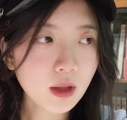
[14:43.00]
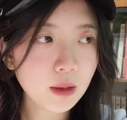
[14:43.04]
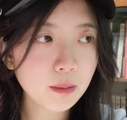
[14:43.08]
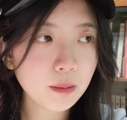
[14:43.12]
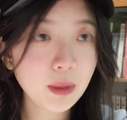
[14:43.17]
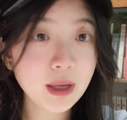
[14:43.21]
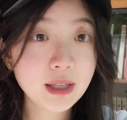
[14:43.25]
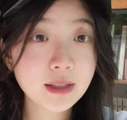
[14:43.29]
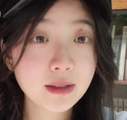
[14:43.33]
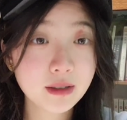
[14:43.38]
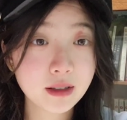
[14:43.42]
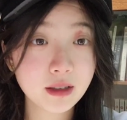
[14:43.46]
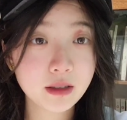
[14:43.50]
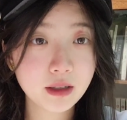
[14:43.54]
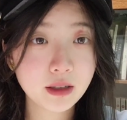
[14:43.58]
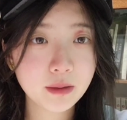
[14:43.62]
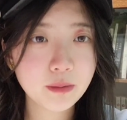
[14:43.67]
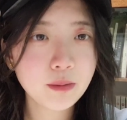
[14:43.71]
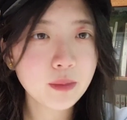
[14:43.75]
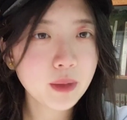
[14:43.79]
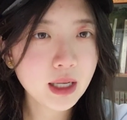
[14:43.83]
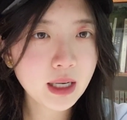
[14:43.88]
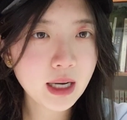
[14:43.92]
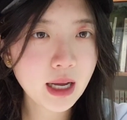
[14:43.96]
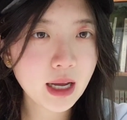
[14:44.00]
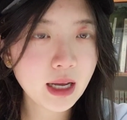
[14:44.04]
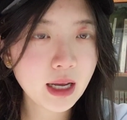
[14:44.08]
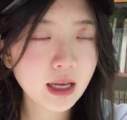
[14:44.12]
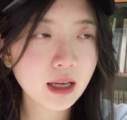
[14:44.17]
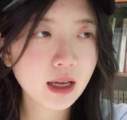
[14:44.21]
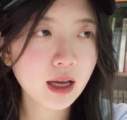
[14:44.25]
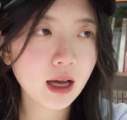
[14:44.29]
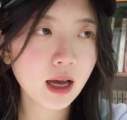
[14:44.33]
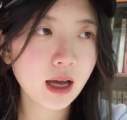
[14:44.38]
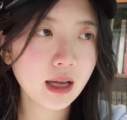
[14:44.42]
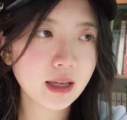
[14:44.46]
based on the
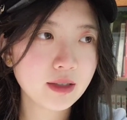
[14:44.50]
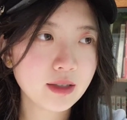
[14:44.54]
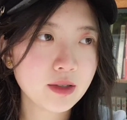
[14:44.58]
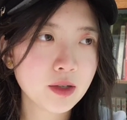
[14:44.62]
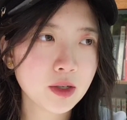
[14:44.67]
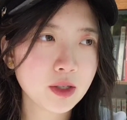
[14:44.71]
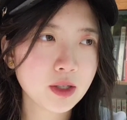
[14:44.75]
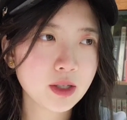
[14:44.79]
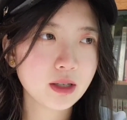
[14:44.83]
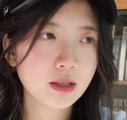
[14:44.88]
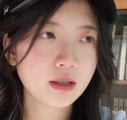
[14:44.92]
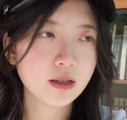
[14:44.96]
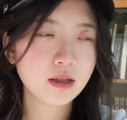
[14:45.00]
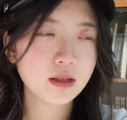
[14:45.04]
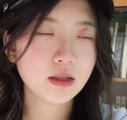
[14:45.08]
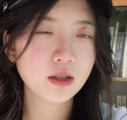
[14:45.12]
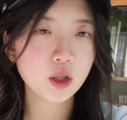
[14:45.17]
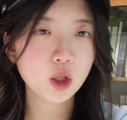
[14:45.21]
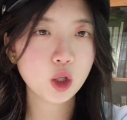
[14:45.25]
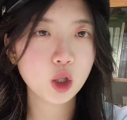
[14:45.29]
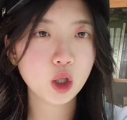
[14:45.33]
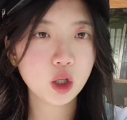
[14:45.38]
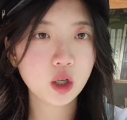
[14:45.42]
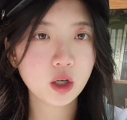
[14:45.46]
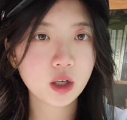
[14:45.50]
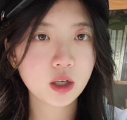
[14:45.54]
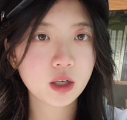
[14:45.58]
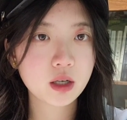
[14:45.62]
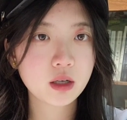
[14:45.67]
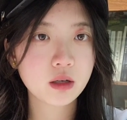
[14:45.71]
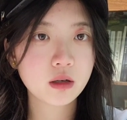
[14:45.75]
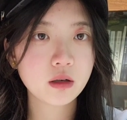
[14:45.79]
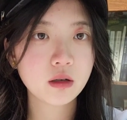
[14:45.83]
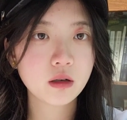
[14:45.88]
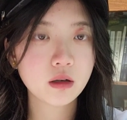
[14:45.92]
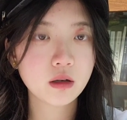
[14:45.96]
meaning, it doesn't
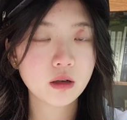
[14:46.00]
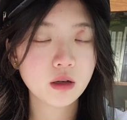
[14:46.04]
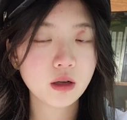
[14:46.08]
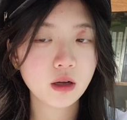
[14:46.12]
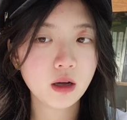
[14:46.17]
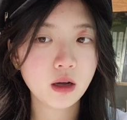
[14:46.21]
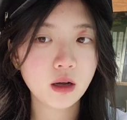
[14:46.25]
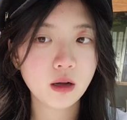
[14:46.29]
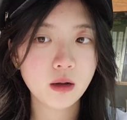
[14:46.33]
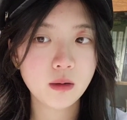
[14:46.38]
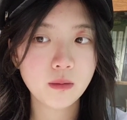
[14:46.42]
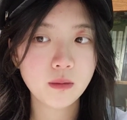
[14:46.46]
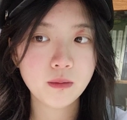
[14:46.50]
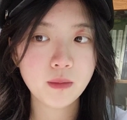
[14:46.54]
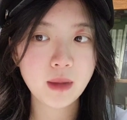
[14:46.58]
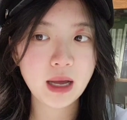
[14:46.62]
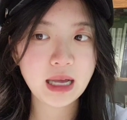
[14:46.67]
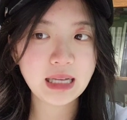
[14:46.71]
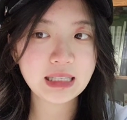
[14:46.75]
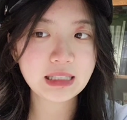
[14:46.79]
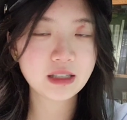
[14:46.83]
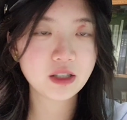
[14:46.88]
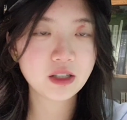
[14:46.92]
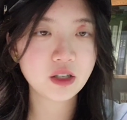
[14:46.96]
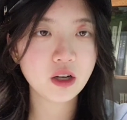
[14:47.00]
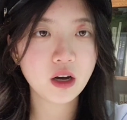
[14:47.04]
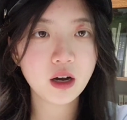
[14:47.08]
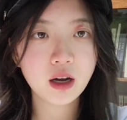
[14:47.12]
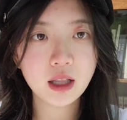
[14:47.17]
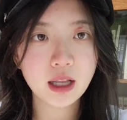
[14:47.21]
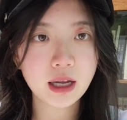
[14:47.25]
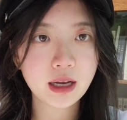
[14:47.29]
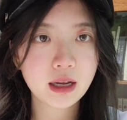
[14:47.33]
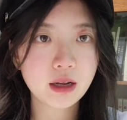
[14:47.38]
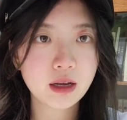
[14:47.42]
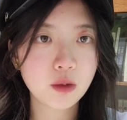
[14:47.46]
look, it's
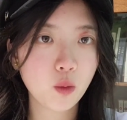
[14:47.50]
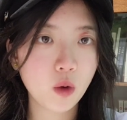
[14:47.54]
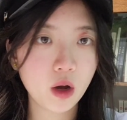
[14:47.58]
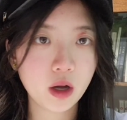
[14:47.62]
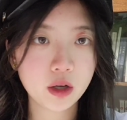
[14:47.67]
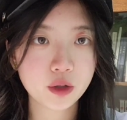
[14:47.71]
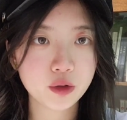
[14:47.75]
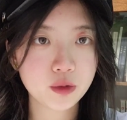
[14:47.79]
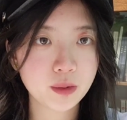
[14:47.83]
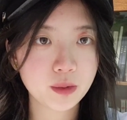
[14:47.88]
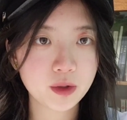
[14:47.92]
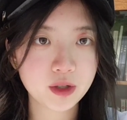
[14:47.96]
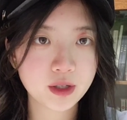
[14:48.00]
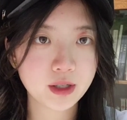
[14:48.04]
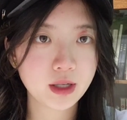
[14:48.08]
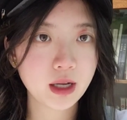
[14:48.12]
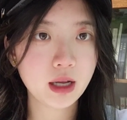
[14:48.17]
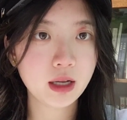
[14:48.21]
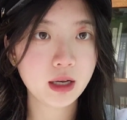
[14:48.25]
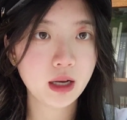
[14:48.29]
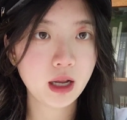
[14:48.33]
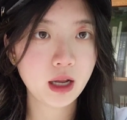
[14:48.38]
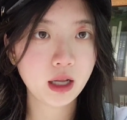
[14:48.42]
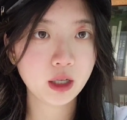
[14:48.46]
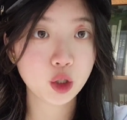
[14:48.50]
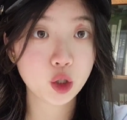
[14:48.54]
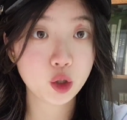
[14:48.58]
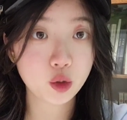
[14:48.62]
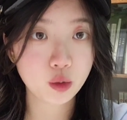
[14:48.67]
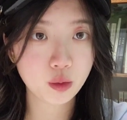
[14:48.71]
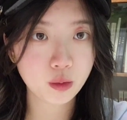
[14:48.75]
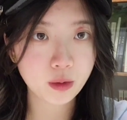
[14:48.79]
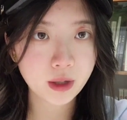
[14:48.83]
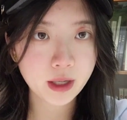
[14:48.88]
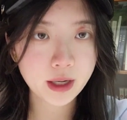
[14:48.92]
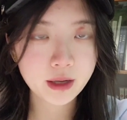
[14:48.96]
not like 100%
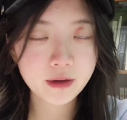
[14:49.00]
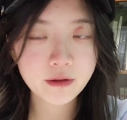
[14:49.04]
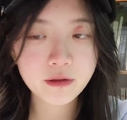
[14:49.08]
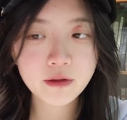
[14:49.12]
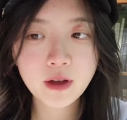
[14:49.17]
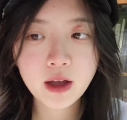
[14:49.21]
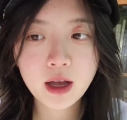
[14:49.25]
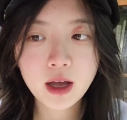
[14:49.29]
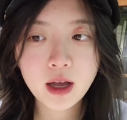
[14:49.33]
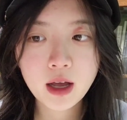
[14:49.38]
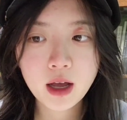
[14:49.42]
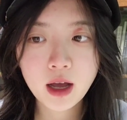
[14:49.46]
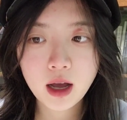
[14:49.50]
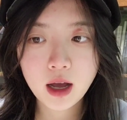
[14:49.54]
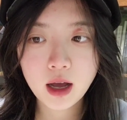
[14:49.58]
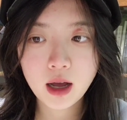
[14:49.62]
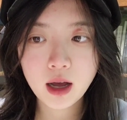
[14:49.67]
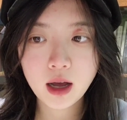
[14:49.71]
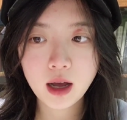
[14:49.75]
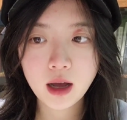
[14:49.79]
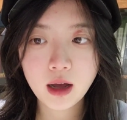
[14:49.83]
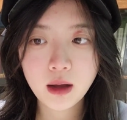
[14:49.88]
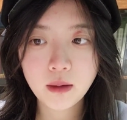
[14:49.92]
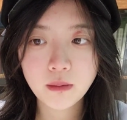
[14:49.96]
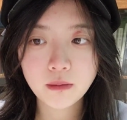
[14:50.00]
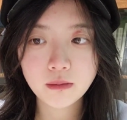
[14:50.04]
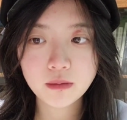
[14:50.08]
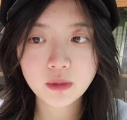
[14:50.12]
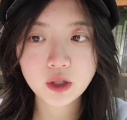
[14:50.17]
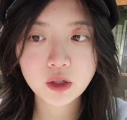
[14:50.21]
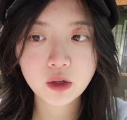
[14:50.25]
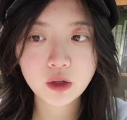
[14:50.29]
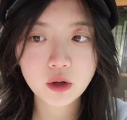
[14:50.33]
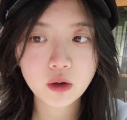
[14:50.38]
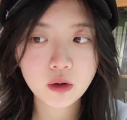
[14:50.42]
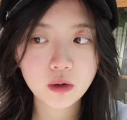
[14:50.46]
intuitive.
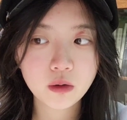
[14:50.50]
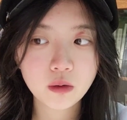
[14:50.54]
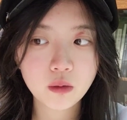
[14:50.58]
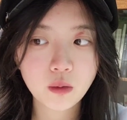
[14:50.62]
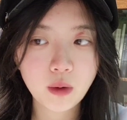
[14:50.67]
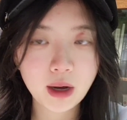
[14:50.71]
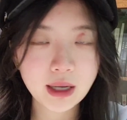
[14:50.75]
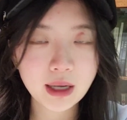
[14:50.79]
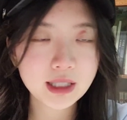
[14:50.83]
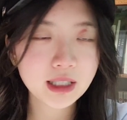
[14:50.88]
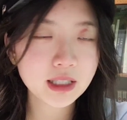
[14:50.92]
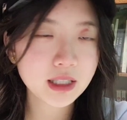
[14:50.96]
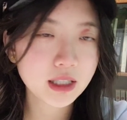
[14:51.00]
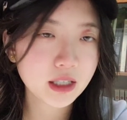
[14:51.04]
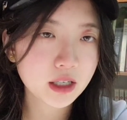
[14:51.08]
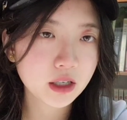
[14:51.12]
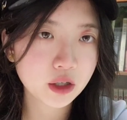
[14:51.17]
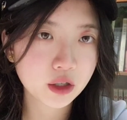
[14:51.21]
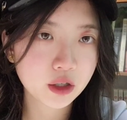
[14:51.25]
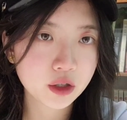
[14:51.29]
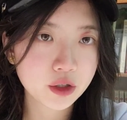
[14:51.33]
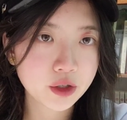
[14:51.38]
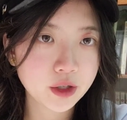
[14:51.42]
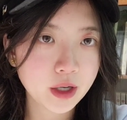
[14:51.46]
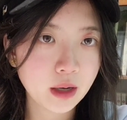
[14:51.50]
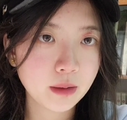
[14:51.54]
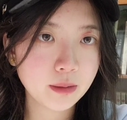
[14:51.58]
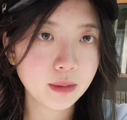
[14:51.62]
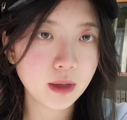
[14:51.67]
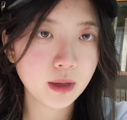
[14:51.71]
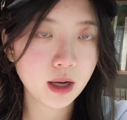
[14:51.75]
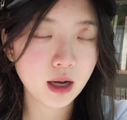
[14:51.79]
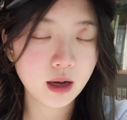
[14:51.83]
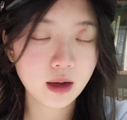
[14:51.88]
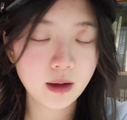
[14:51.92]
So Wiley did a good job